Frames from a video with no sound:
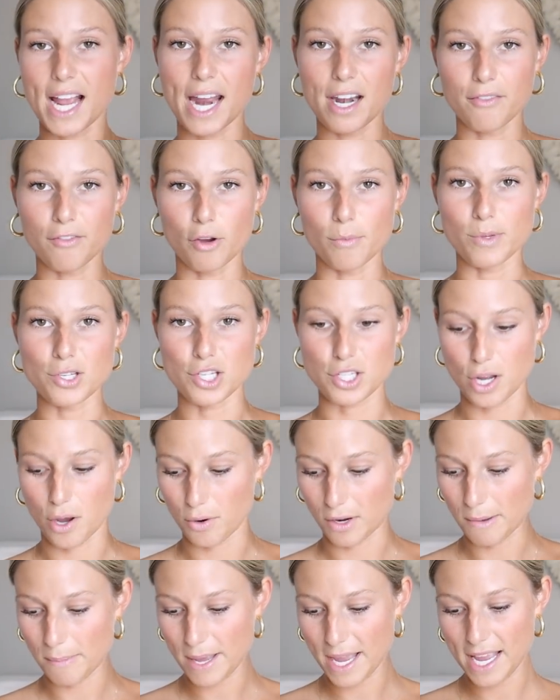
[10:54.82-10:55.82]
kind of almost
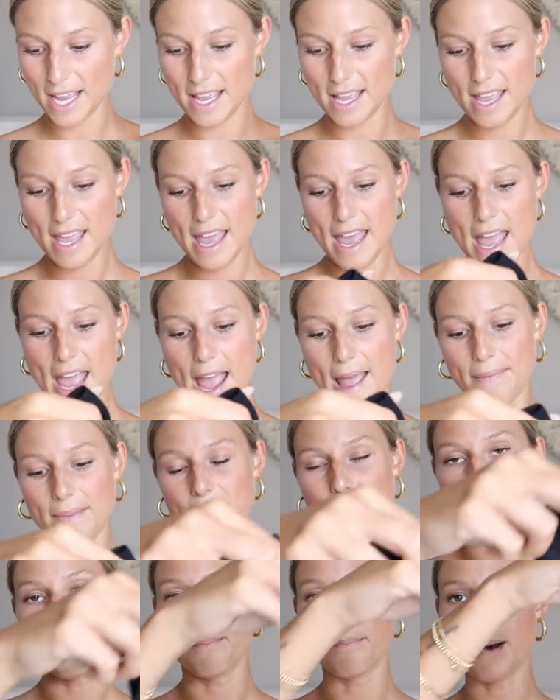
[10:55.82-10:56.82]
yoga pant. And
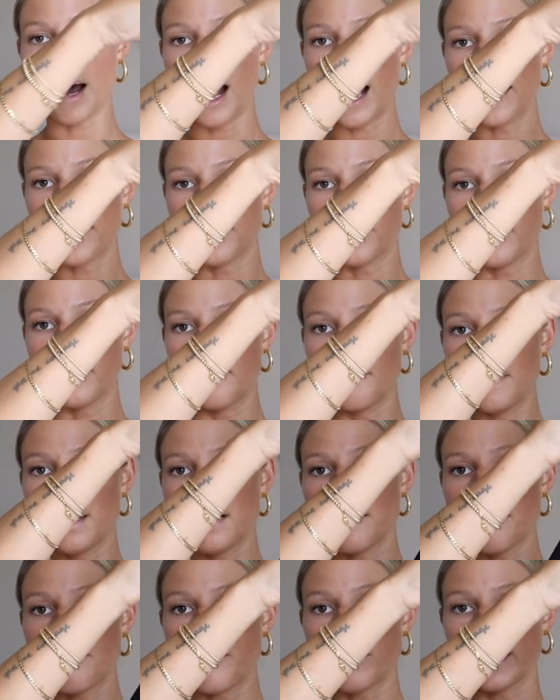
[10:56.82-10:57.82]
then the bottom
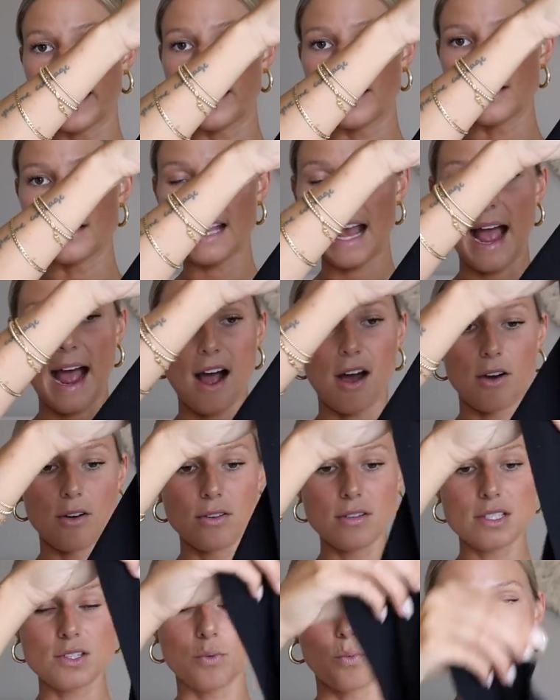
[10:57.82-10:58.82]
flares
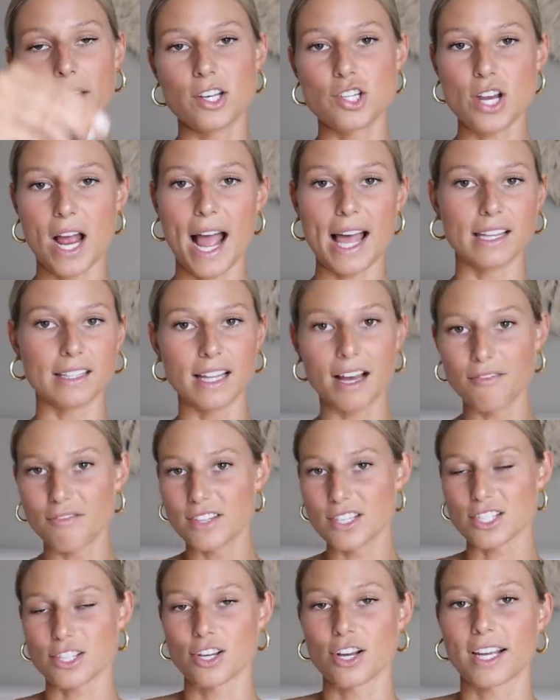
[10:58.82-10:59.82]
out, which I love
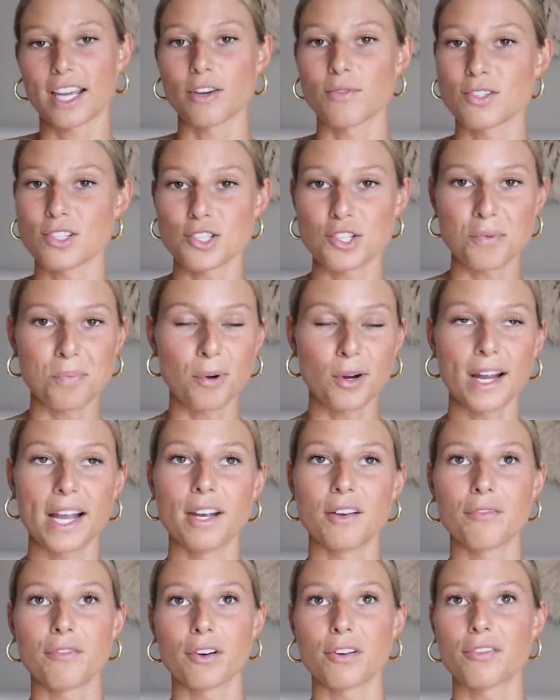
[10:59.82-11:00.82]
this look. It was super
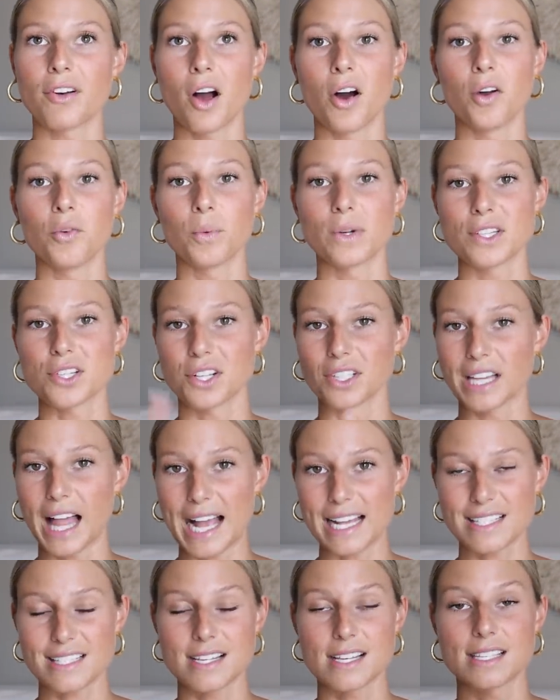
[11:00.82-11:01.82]
in for fall and winter
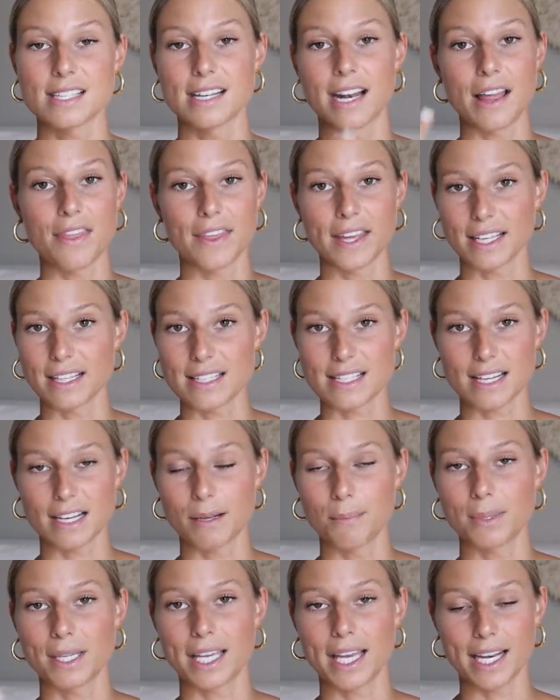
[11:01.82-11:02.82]
last season. I think it's
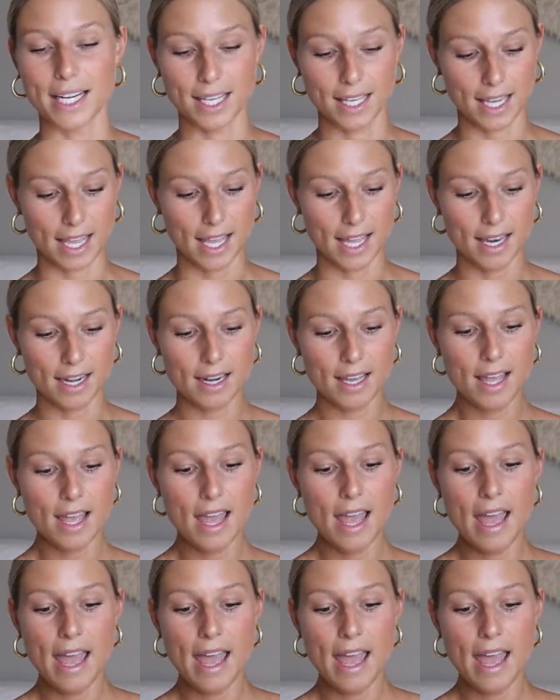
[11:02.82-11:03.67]
gonna be in again.